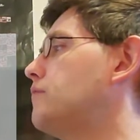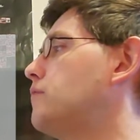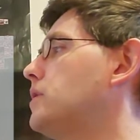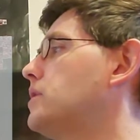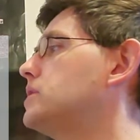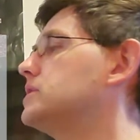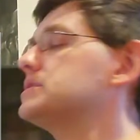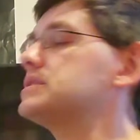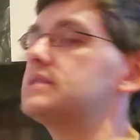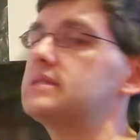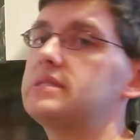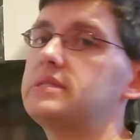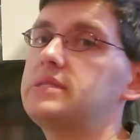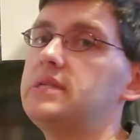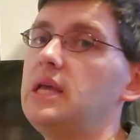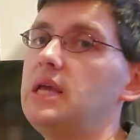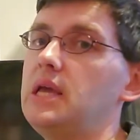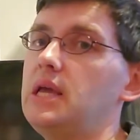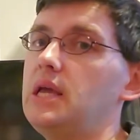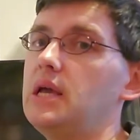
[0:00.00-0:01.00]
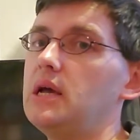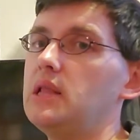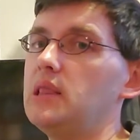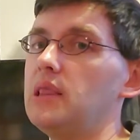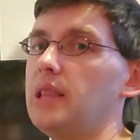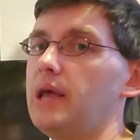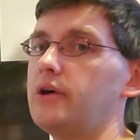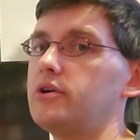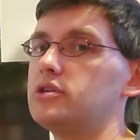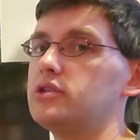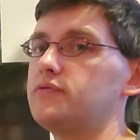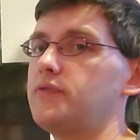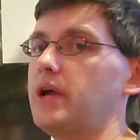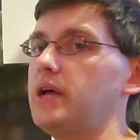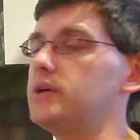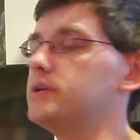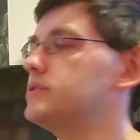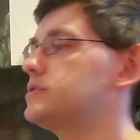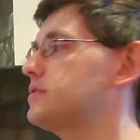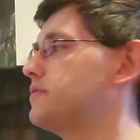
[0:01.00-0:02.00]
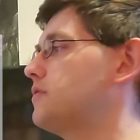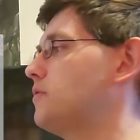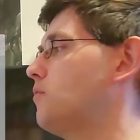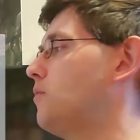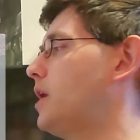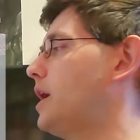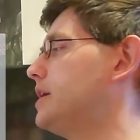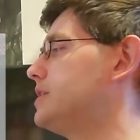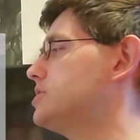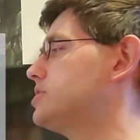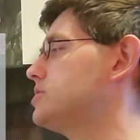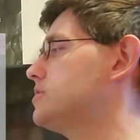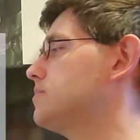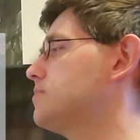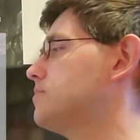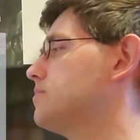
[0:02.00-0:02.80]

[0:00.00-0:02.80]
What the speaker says: but you can see large values if you want.